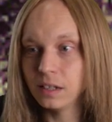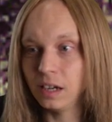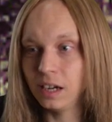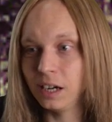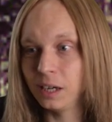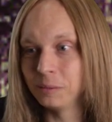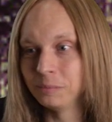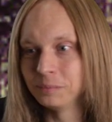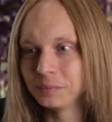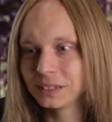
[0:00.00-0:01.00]

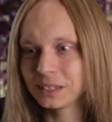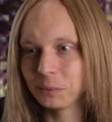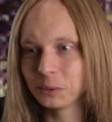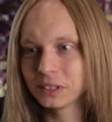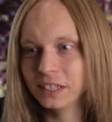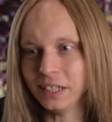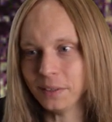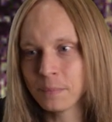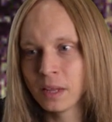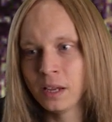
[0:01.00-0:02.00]
So we'll see.
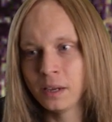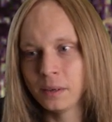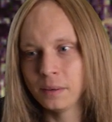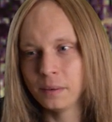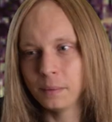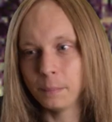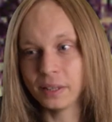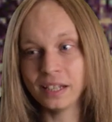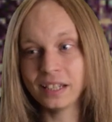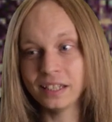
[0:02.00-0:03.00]
But
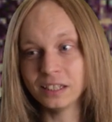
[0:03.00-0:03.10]
then again,